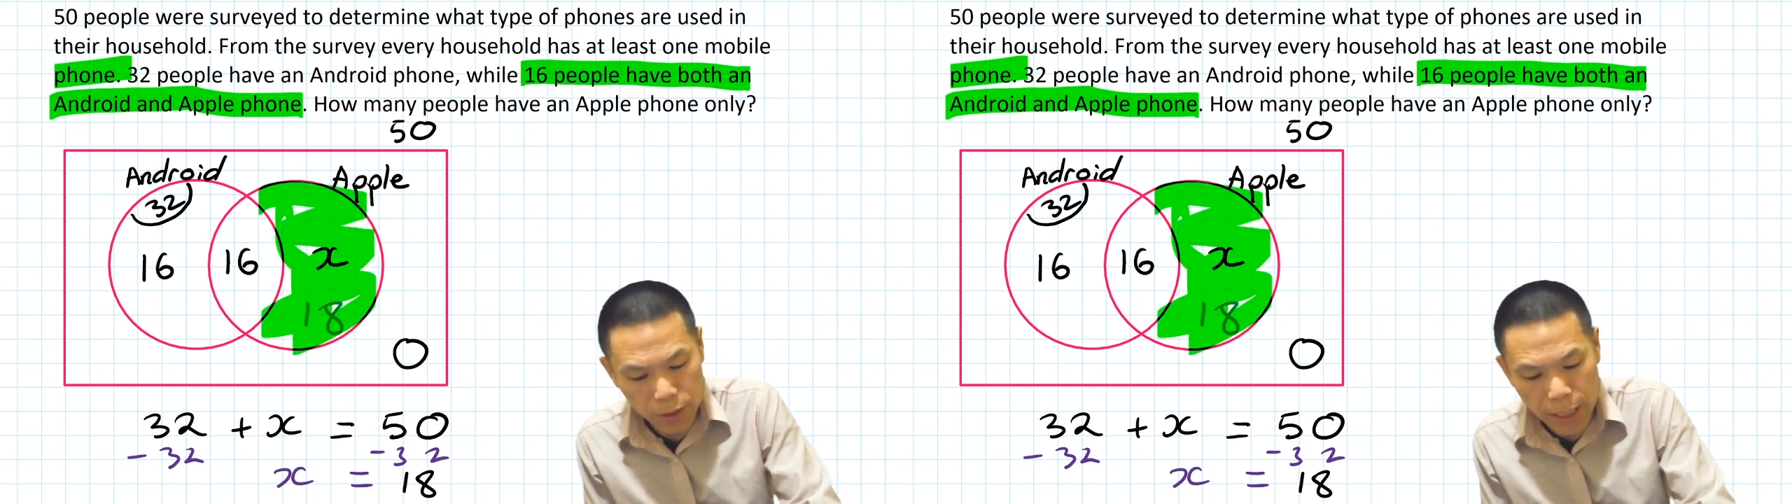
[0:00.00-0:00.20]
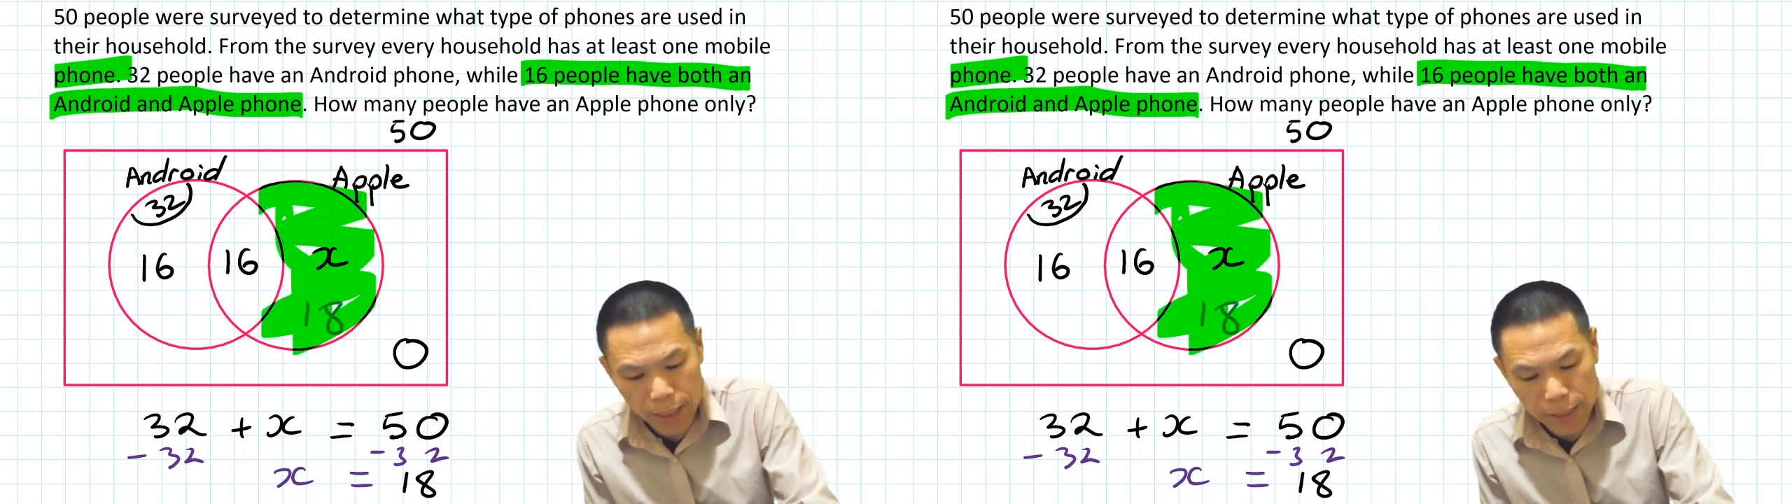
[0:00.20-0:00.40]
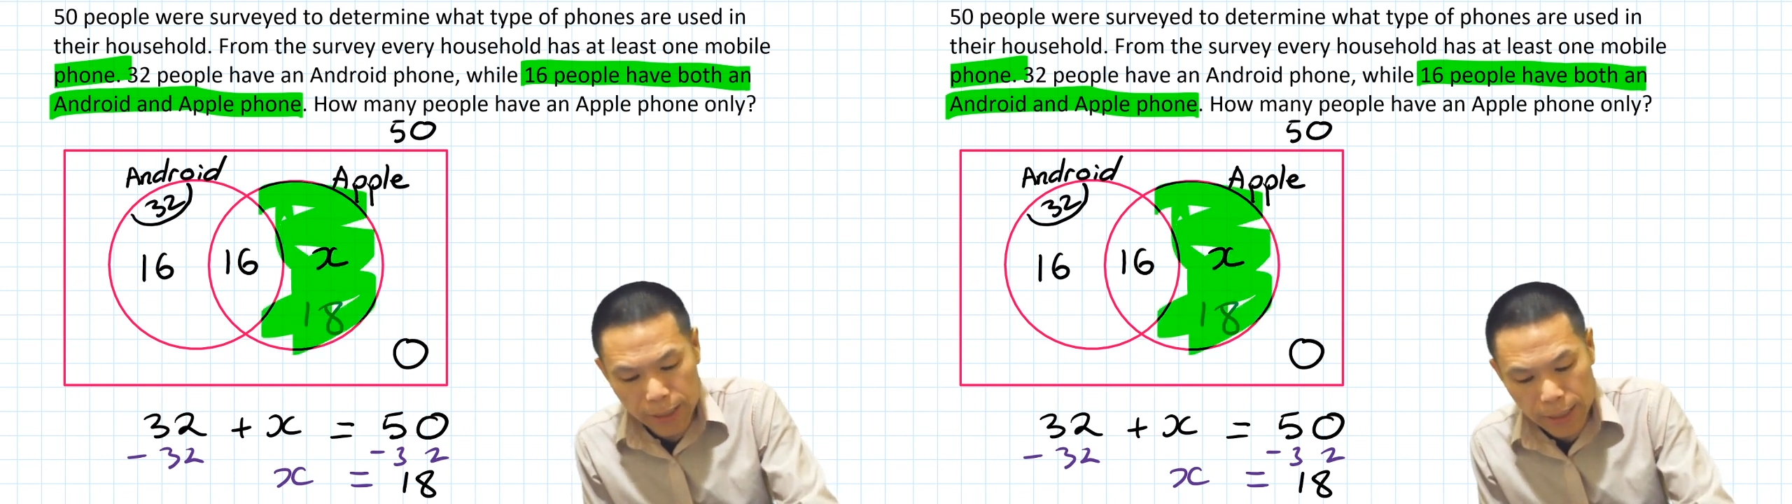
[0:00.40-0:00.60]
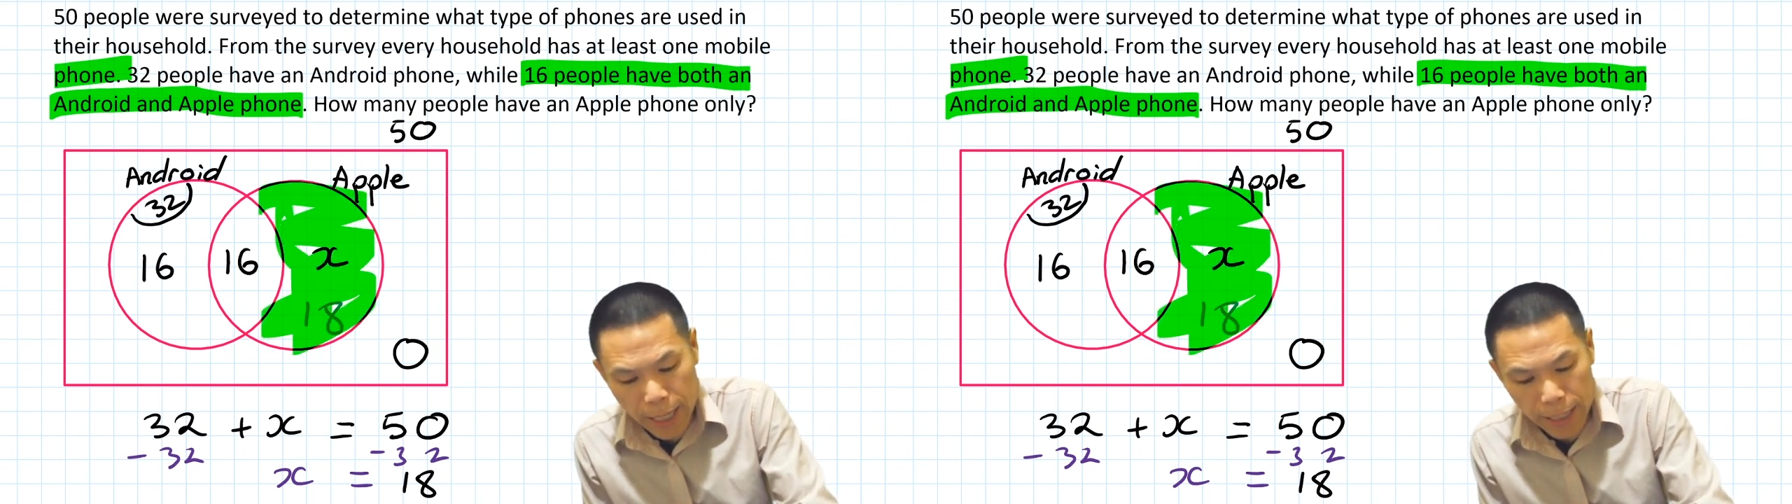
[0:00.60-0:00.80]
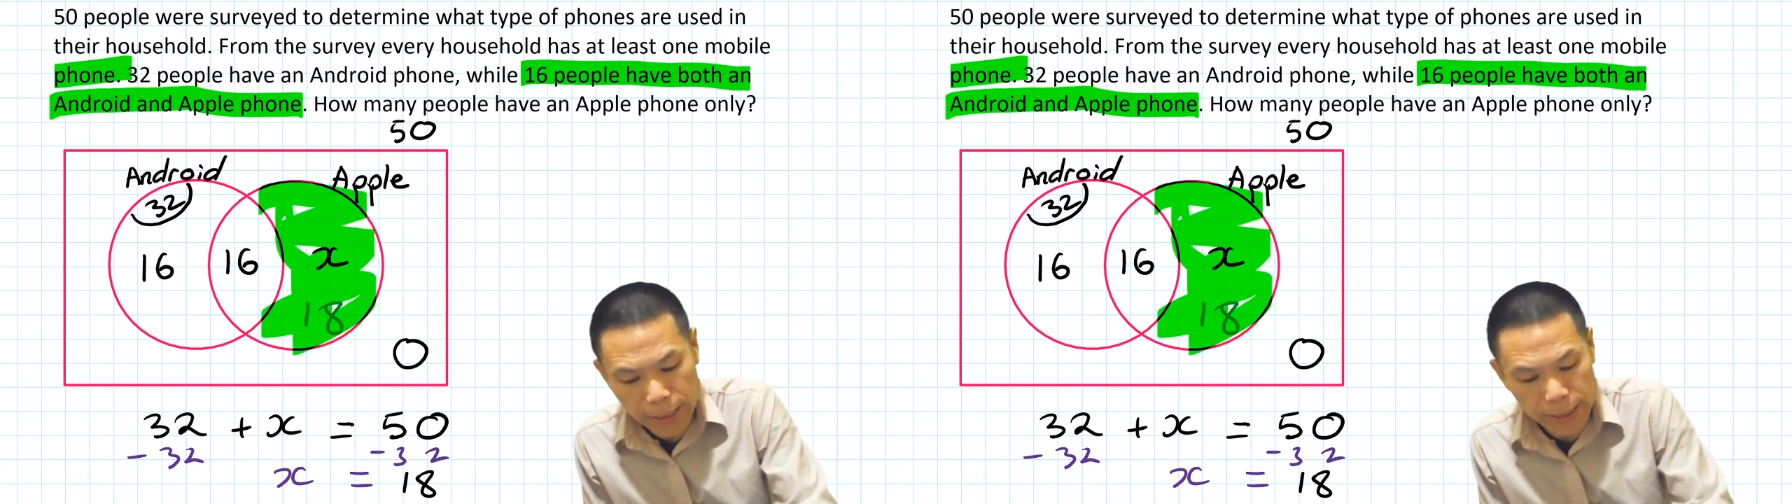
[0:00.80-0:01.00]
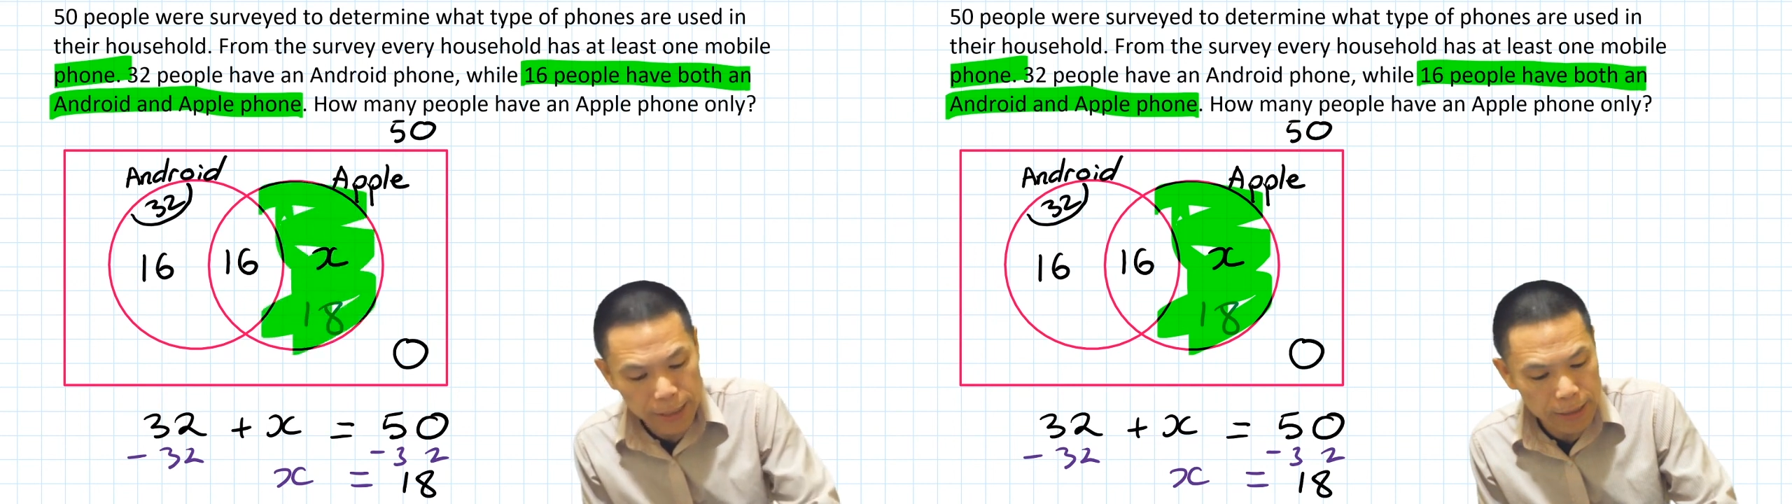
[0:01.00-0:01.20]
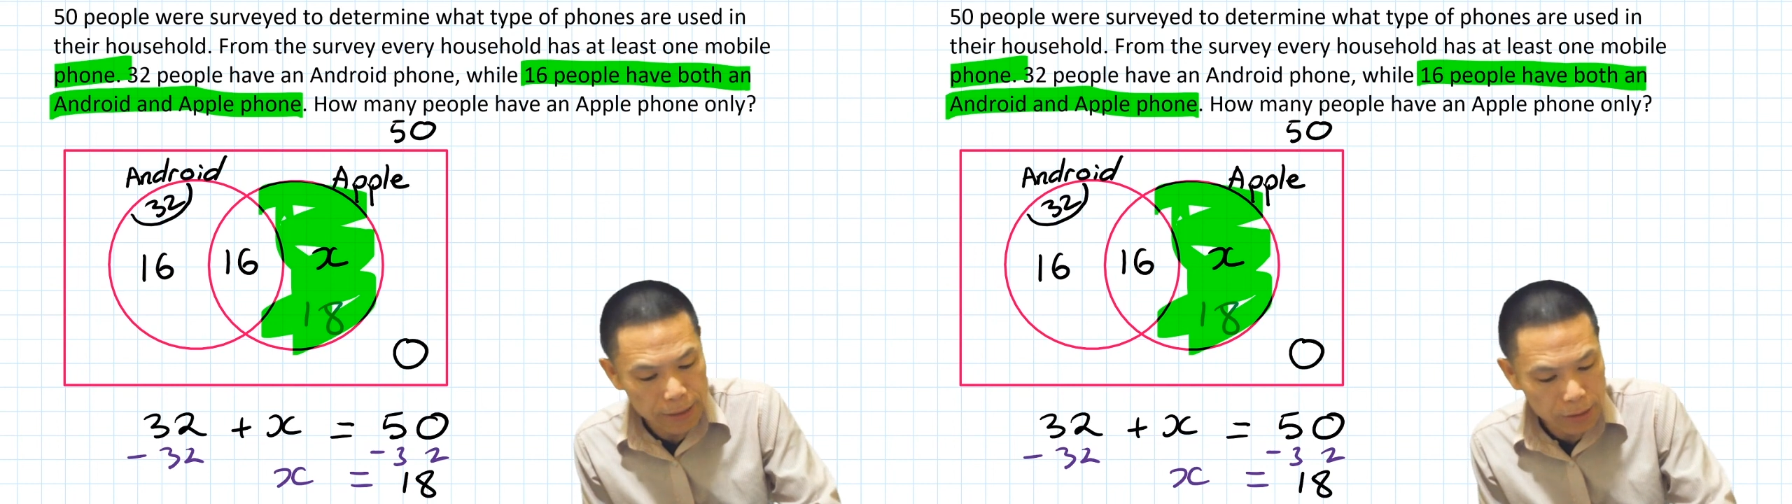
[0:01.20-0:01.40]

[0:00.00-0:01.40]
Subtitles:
that is 18.